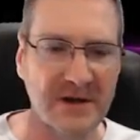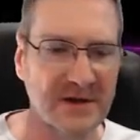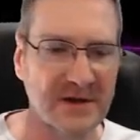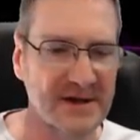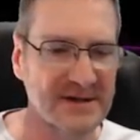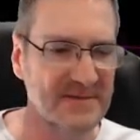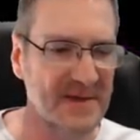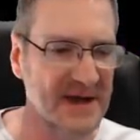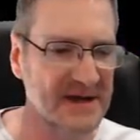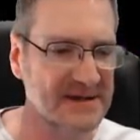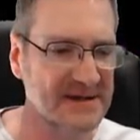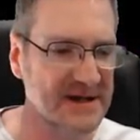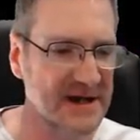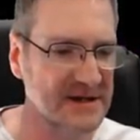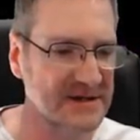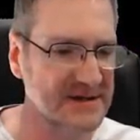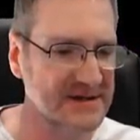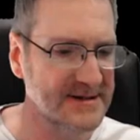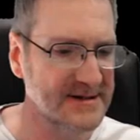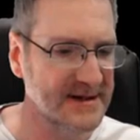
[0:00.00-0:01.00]
I won't close Max
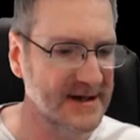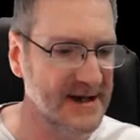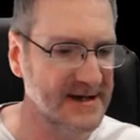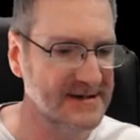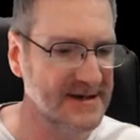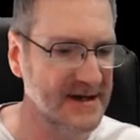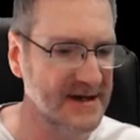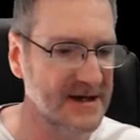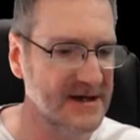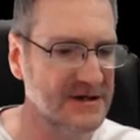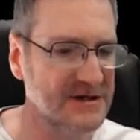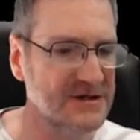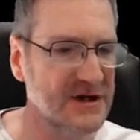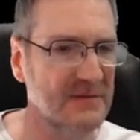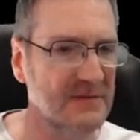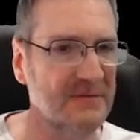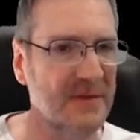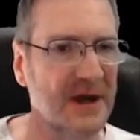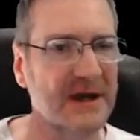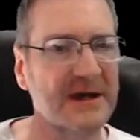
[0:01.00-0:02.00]
down just in case I need to
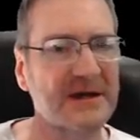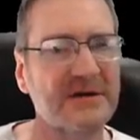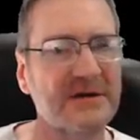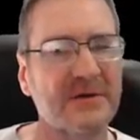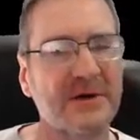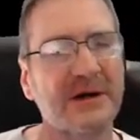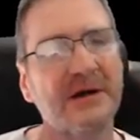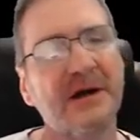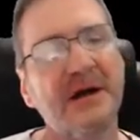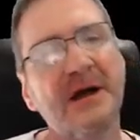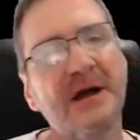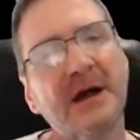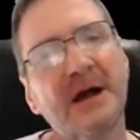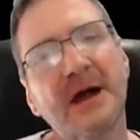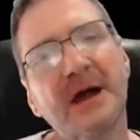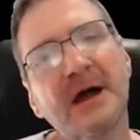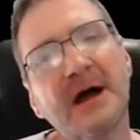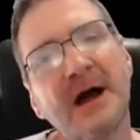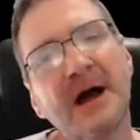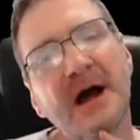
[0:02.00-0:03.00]
jump back into it.
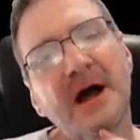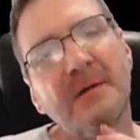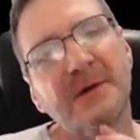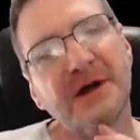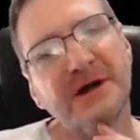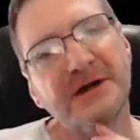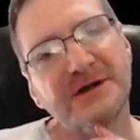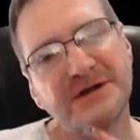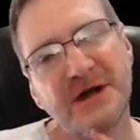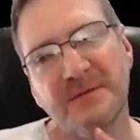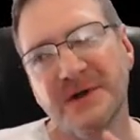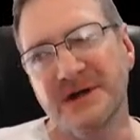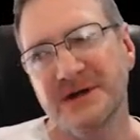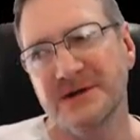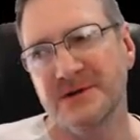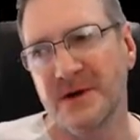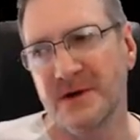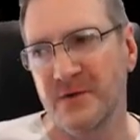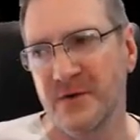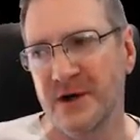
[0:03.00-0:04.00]
I'm going to jump
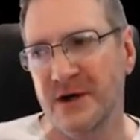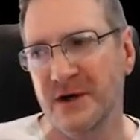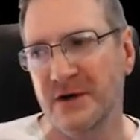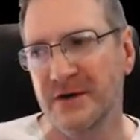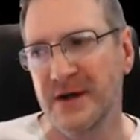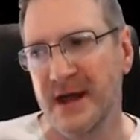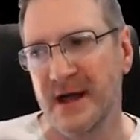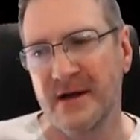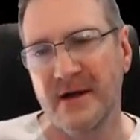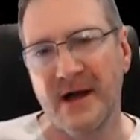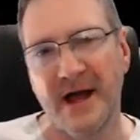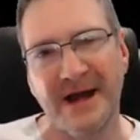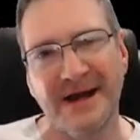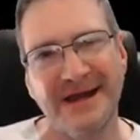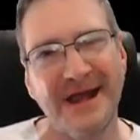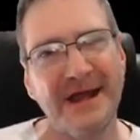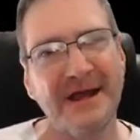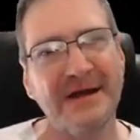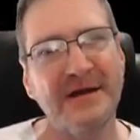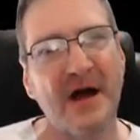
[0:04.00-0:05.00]
into Unreal now,
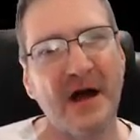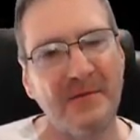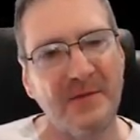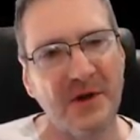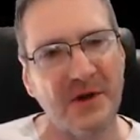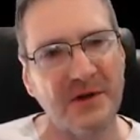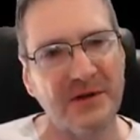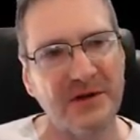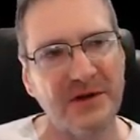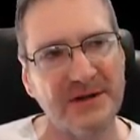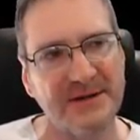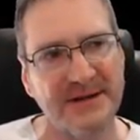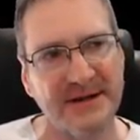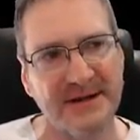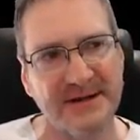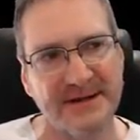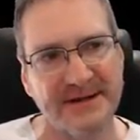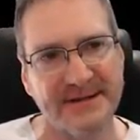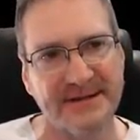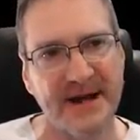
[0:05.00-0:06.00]
and again, I'm not
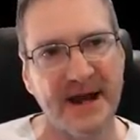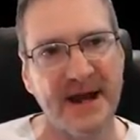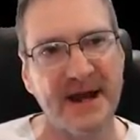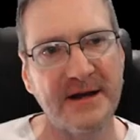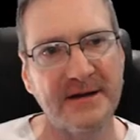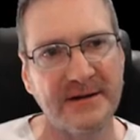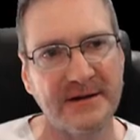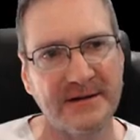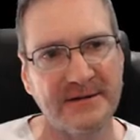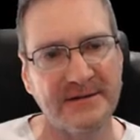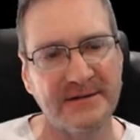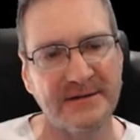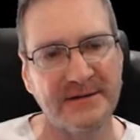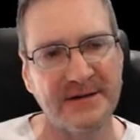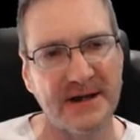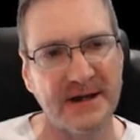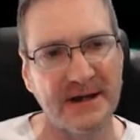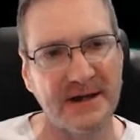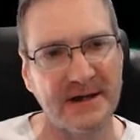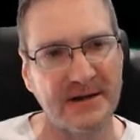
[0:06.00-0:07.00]
using the standard
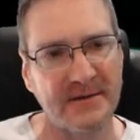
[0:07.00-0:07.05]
